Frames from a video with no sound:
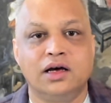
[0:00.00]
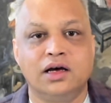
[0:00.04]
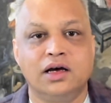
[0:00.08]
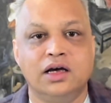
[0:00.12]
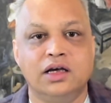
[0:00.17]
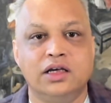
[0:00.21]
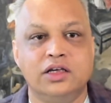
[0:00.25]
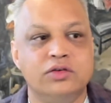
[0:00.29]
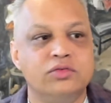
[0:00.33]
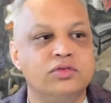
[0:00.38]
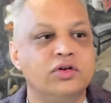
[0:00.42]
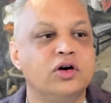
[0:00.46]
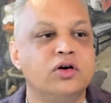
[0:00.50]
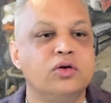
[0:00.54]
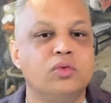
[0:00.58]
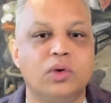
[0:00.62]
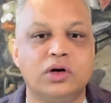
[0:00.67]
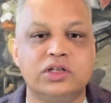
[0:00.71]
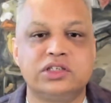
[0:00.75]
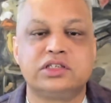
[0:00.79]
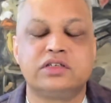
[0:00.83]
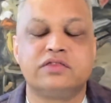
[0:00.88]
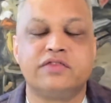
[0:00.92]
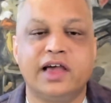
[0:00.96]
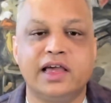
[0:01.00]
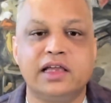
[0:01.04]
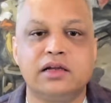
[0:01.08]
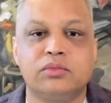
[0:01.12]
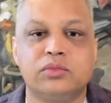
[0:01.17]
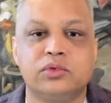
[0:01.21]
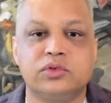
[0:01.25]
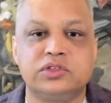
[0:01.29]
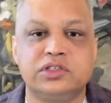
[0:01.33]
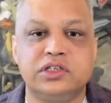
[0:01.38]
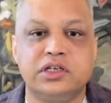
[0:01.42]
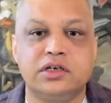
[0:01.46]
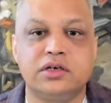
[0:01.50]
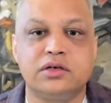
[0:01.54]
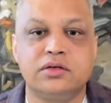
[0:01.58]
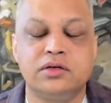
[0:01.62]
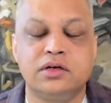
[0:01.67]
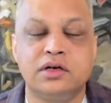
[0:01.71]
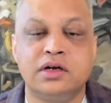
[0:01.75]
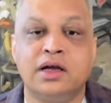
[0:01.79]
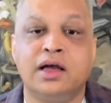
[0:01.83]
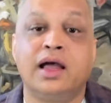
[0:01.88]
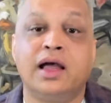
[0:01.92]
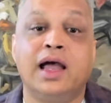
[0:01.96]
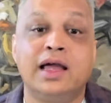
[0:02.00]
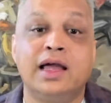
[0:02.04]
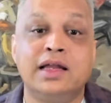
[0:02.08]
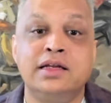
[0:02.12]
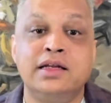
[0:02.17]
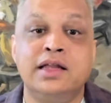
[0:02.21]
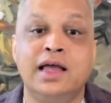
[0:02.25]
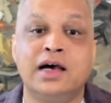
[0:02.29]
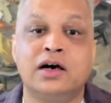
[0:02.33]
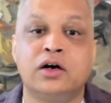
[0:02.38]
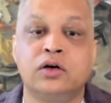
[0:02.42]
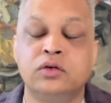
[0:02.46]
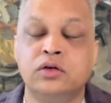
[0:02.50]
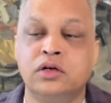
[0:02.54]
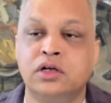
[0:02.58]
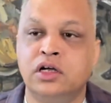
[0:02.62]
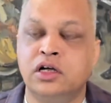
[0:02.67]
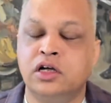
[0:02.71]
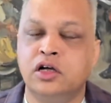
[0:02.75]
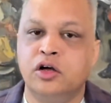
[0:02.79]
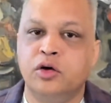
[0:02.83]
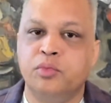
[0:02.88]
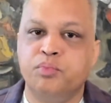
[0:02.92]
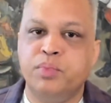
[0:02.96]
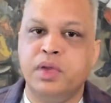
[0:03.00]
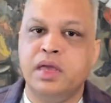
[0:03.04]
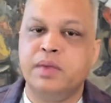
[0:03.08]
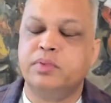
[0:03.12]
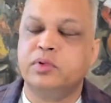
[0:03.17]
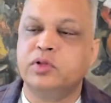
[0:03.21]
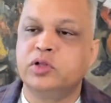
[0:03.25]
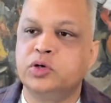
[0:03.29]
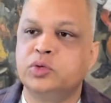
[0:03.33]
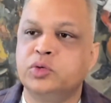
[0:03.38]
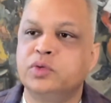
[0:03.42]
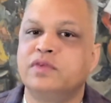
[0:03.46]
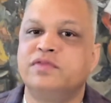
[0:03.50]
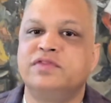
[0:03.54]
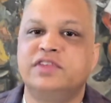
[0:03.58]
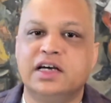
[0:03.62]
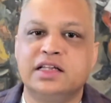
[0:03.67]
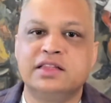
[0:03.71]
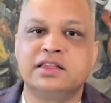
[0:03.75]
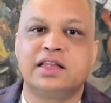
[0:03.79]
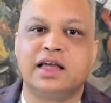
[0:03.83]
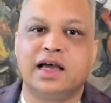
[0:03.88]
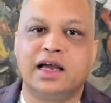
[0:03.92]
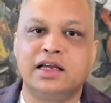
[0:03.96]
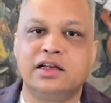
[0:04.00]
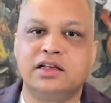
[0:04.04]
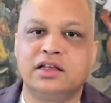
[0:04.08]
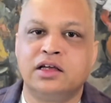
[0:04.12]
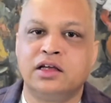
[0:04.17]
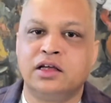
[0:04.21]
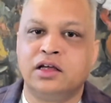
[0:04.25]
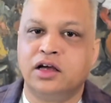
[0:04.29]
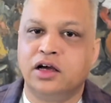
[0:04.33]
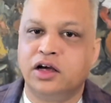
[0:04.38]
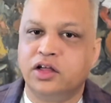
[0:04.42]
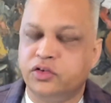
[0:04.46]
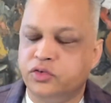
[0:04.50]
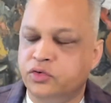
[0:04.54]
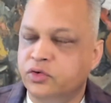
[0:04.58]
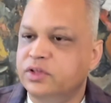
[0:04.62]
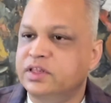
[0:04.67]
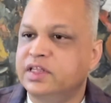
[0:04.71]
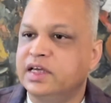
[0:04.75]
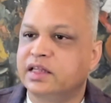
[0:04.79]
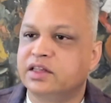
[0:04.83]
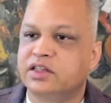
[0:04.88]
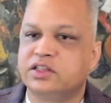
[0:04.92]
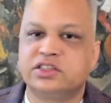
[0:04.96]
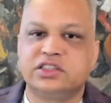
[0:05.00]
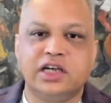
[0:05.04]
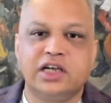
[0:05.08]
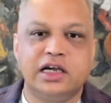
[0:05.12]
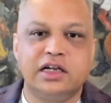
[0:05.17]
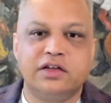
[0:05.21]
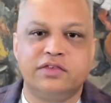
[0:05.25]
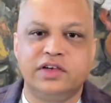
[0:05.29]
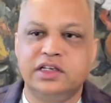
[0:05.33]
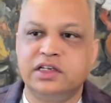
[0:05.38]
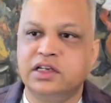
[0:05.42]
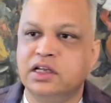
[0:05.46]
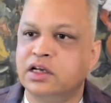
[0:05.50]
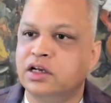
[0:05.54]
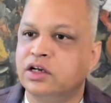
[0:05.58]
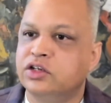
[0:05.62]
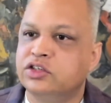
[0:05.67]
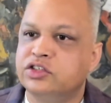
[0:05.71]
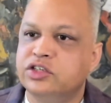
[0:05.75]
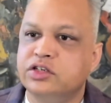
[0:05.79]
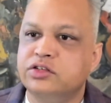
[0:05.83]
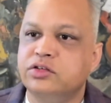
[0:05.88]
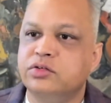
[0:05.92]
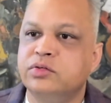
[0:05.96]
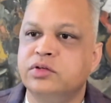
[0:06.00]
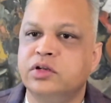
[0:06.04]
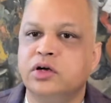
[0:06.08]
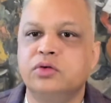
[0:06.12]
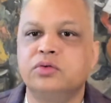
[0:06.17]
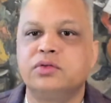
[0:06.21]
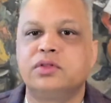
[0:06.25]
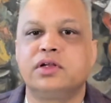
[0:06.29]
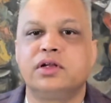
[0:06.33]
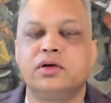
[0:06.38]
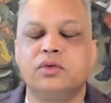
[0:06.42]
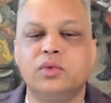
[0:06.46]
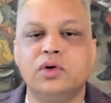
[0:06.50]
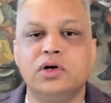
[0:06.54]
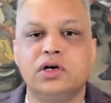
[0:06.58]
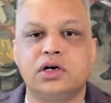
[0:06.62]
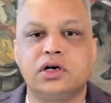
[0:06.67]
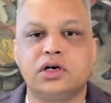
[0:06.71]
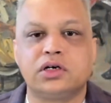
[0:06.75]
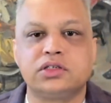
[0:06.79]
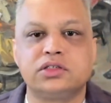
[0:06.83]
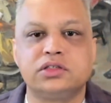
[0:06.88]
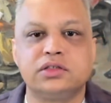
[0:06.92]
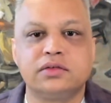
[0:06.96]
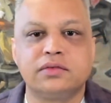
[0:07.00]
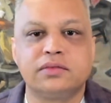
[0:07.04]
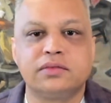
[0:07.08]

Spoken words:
You know what's available to you. And now people who have done that are through the other side of it, so you know that it works.